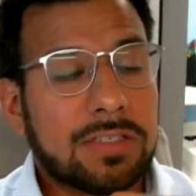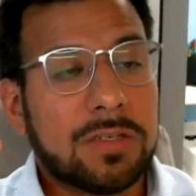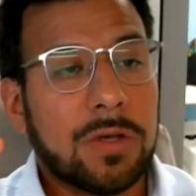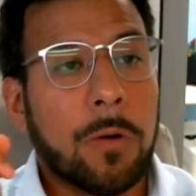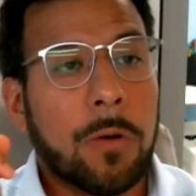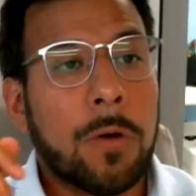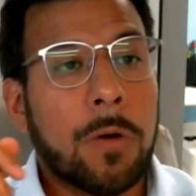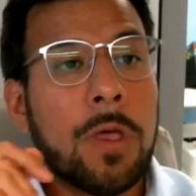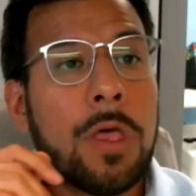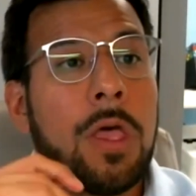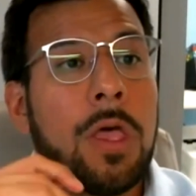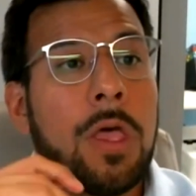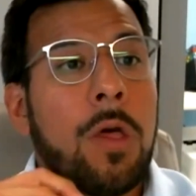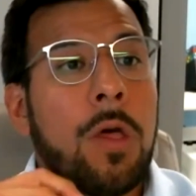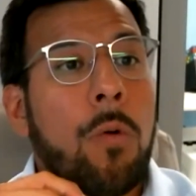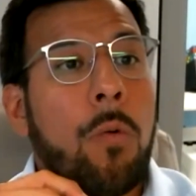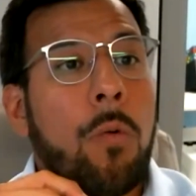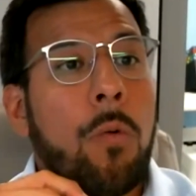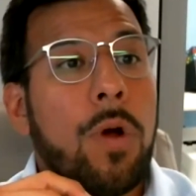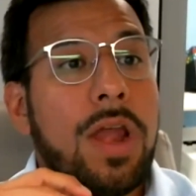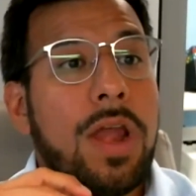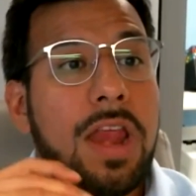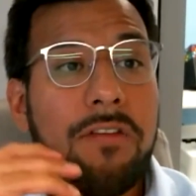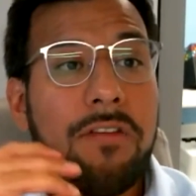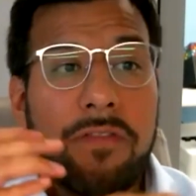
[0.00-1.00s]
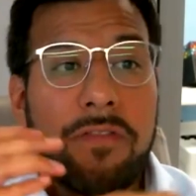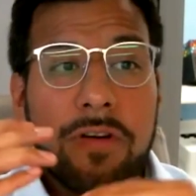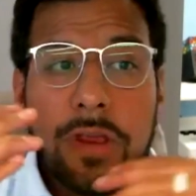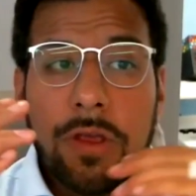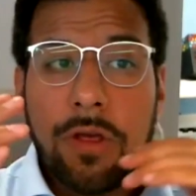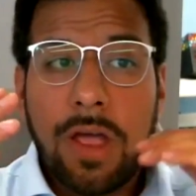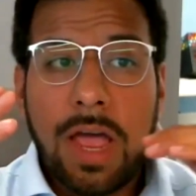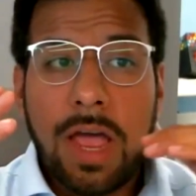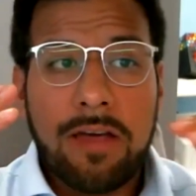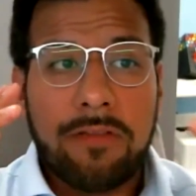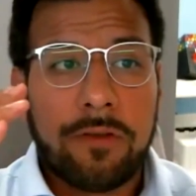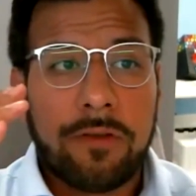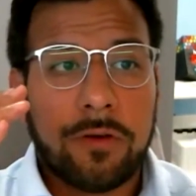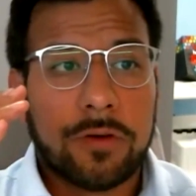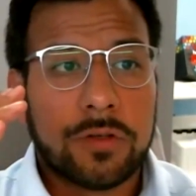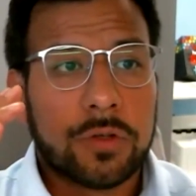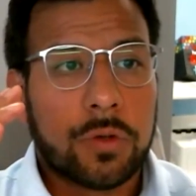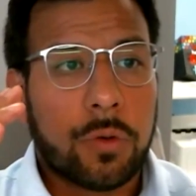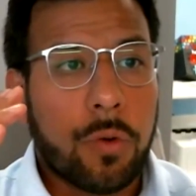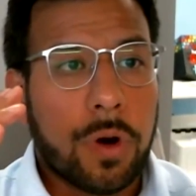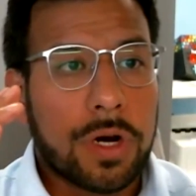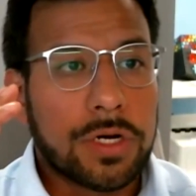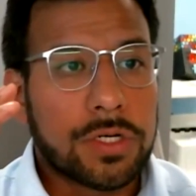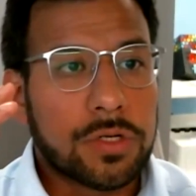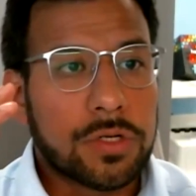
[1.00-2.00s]
So whenever you have those
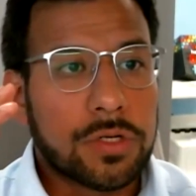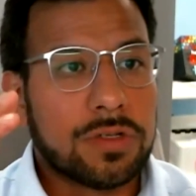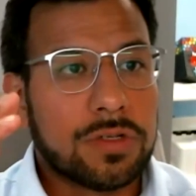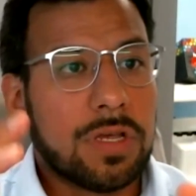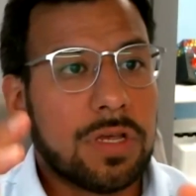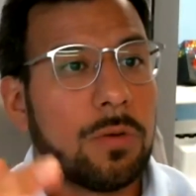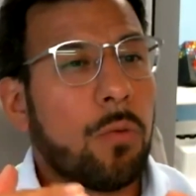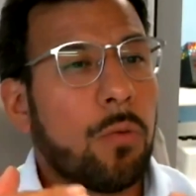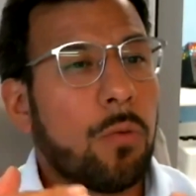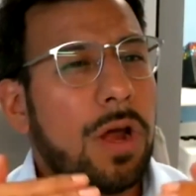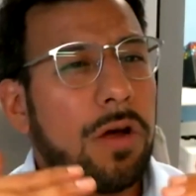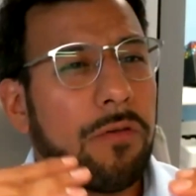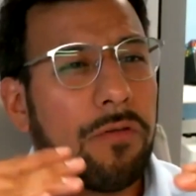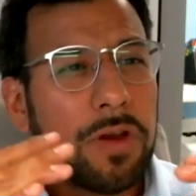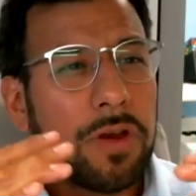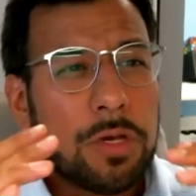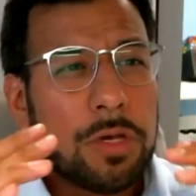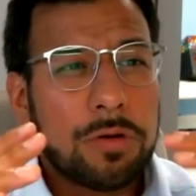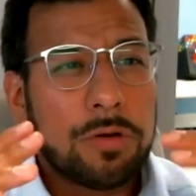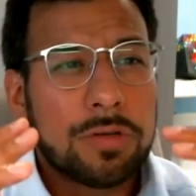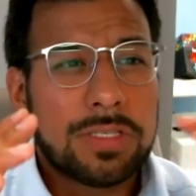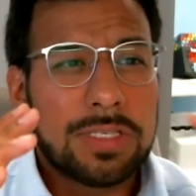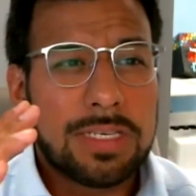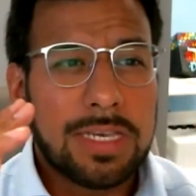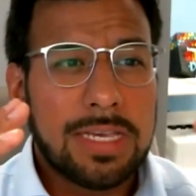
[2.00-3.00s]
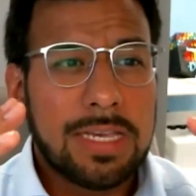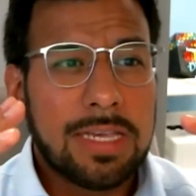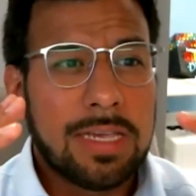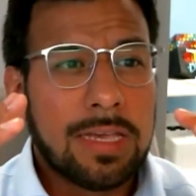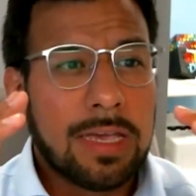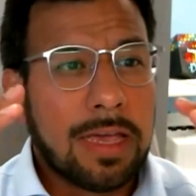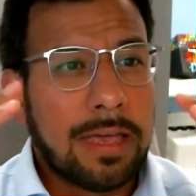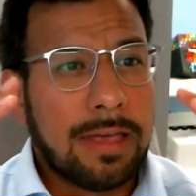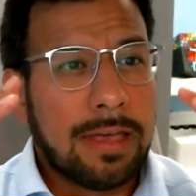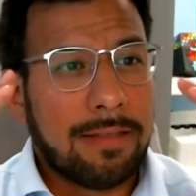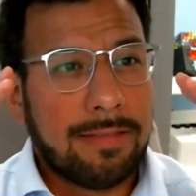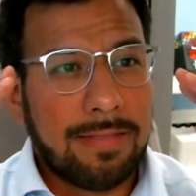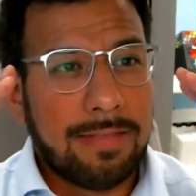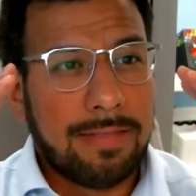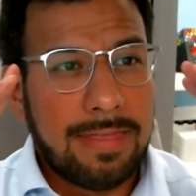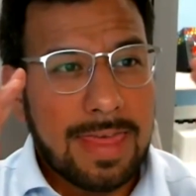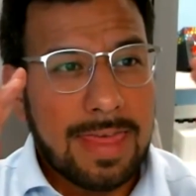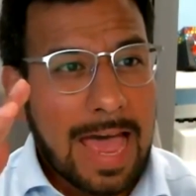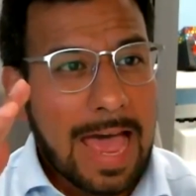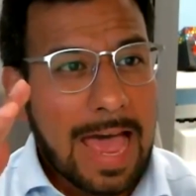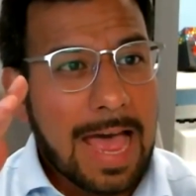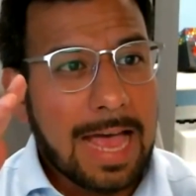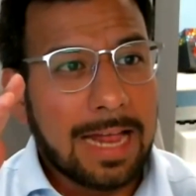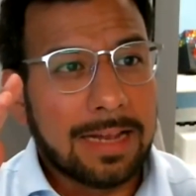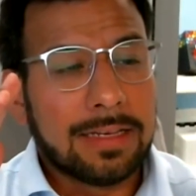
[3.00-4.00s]
questions and whenever you see
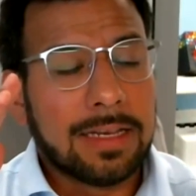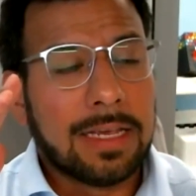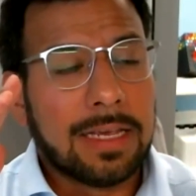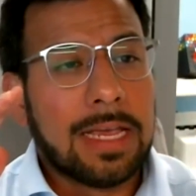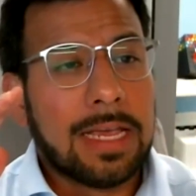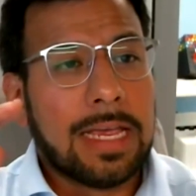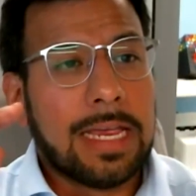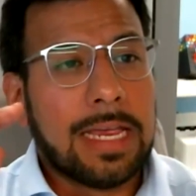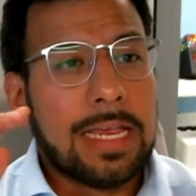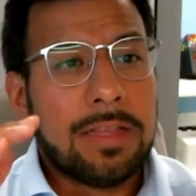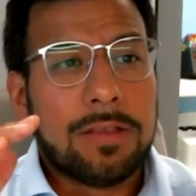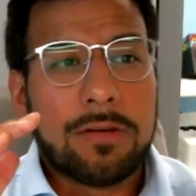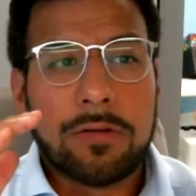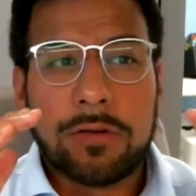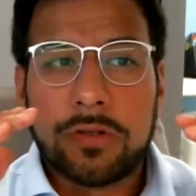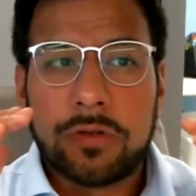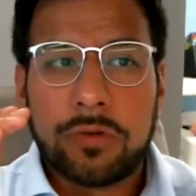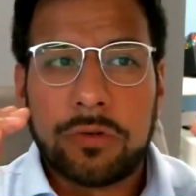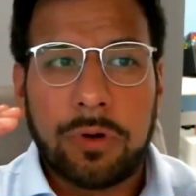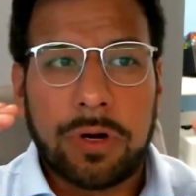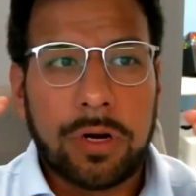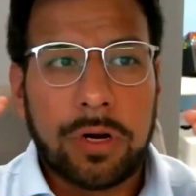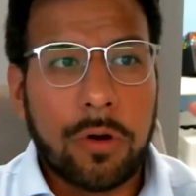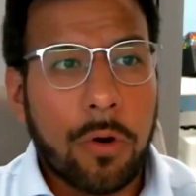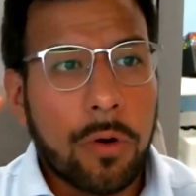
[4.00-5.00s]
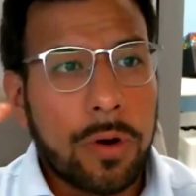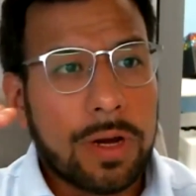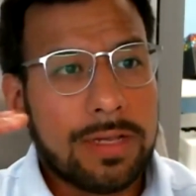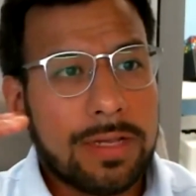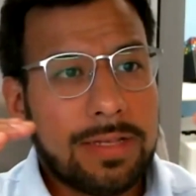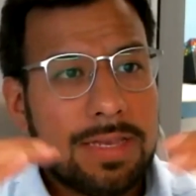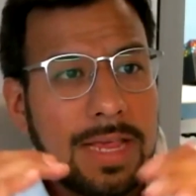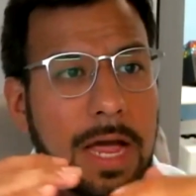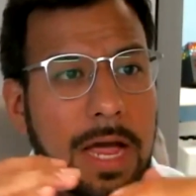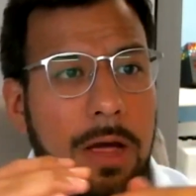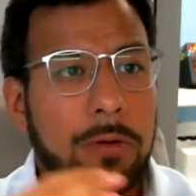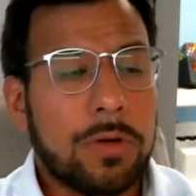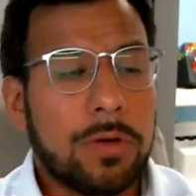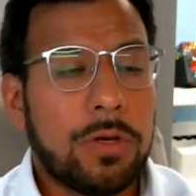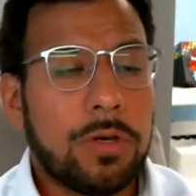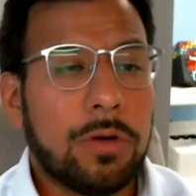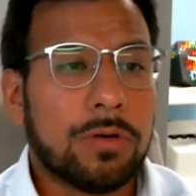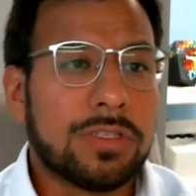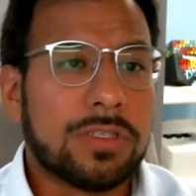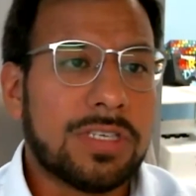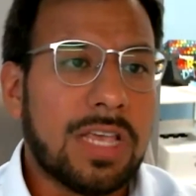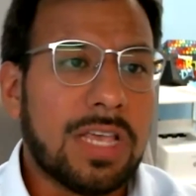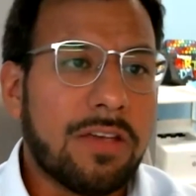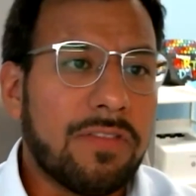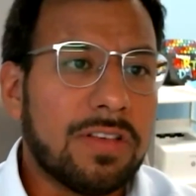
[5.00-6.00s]
that interest rate going down in your
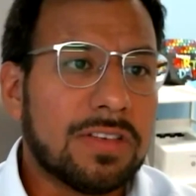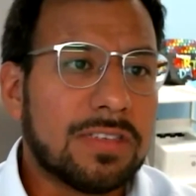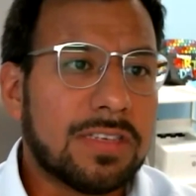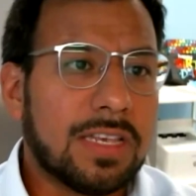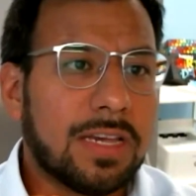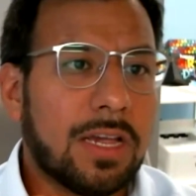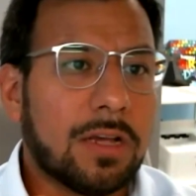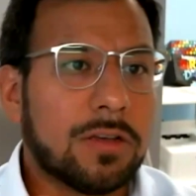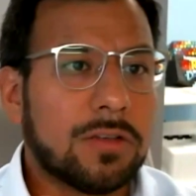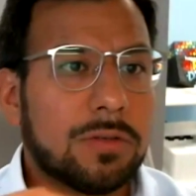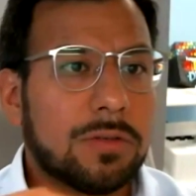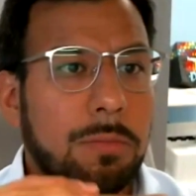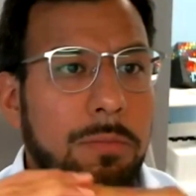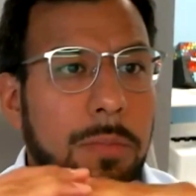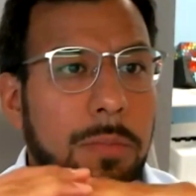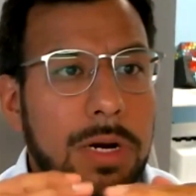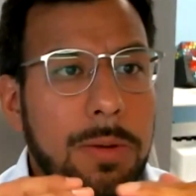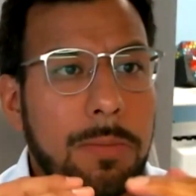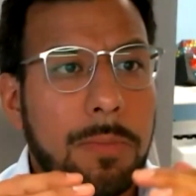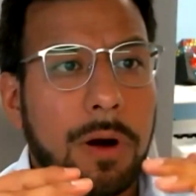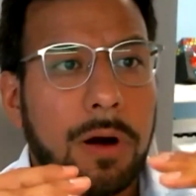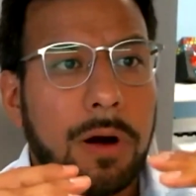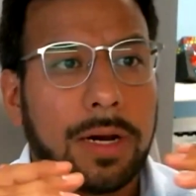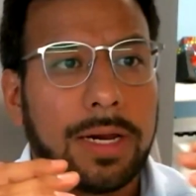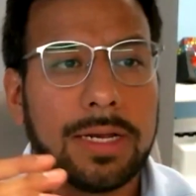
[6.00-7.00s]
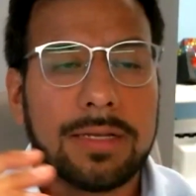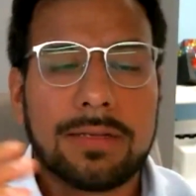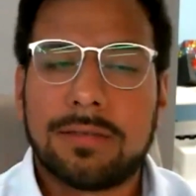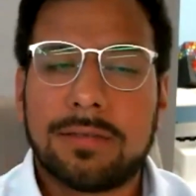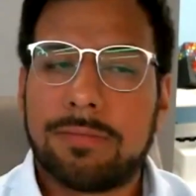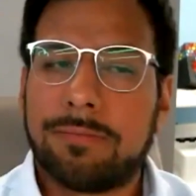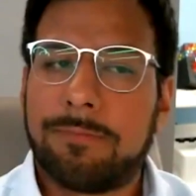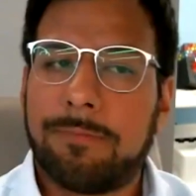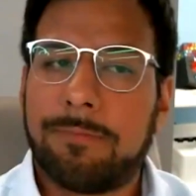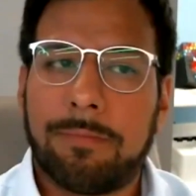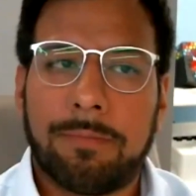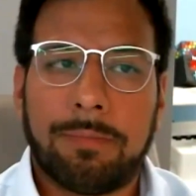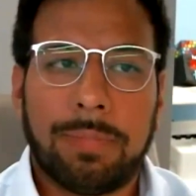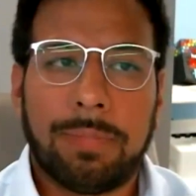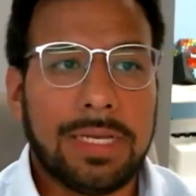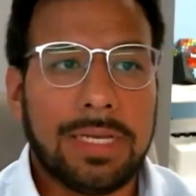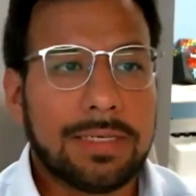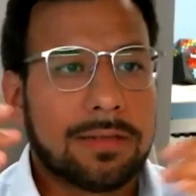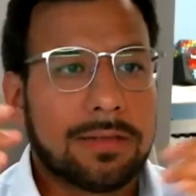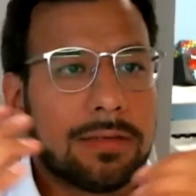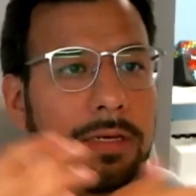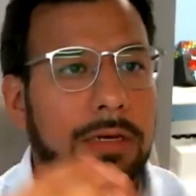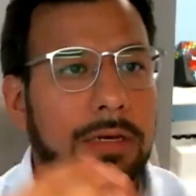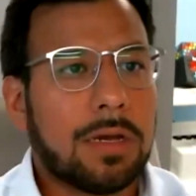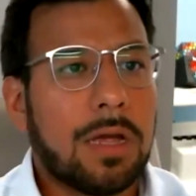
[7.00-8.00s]
savings accounts, money markets,
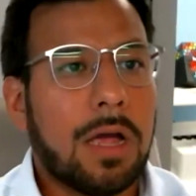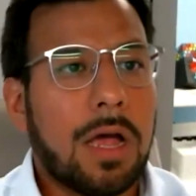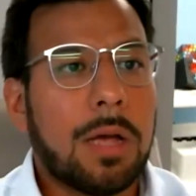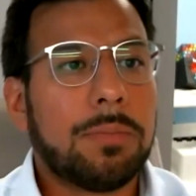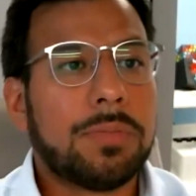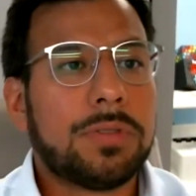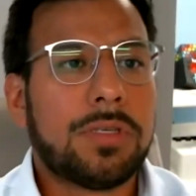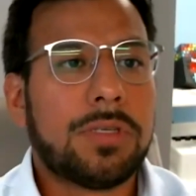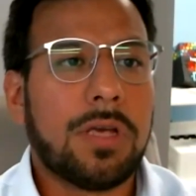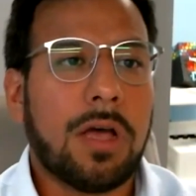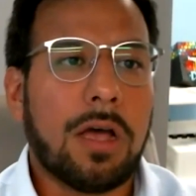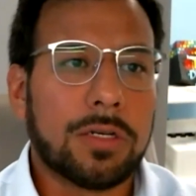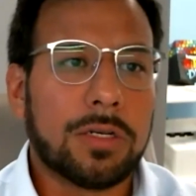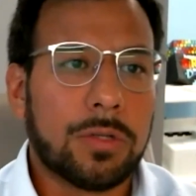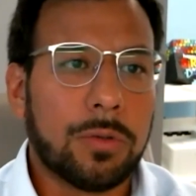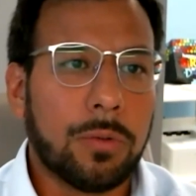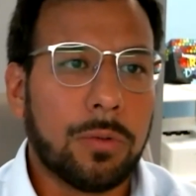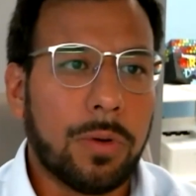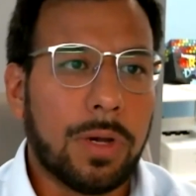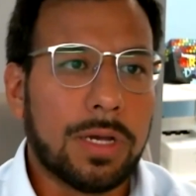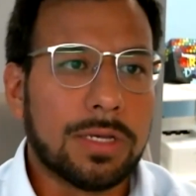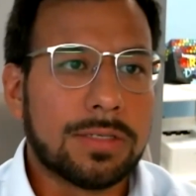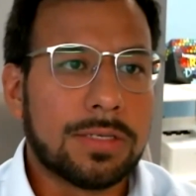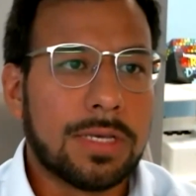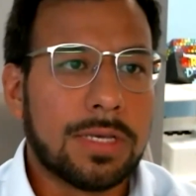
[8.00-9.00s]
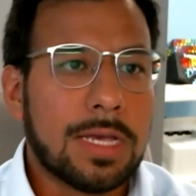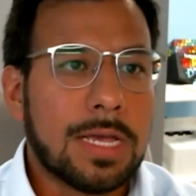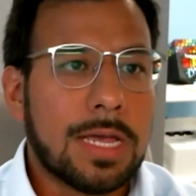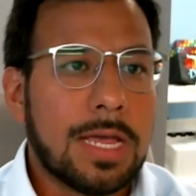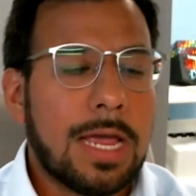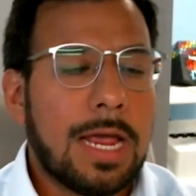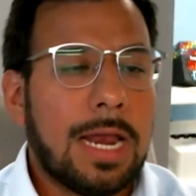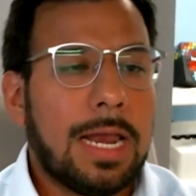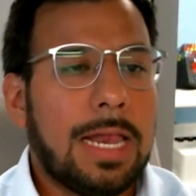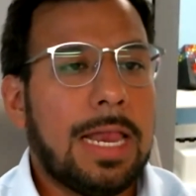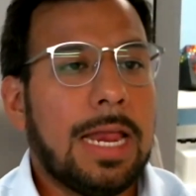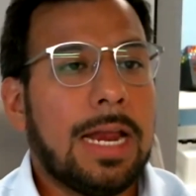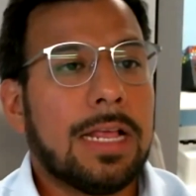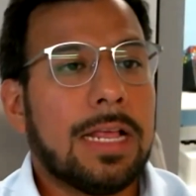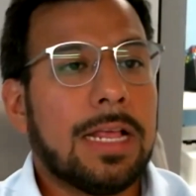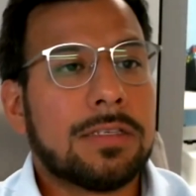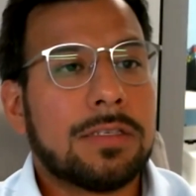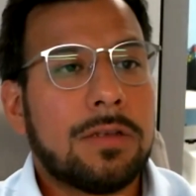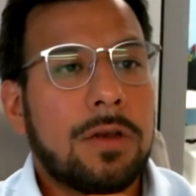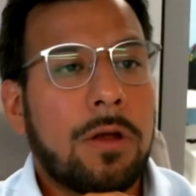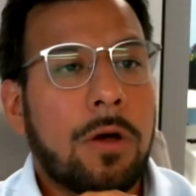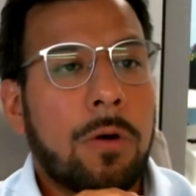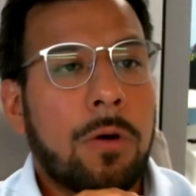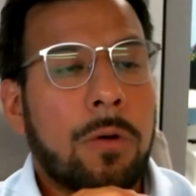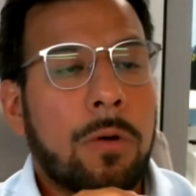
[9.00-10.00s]
please come talk to us. Let
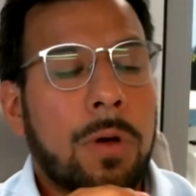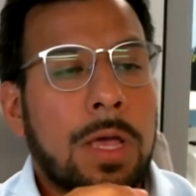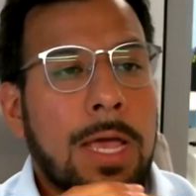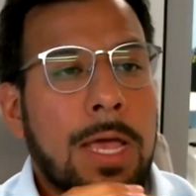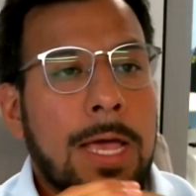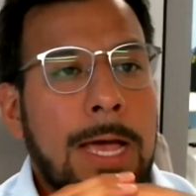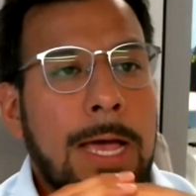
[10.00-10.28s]
us know,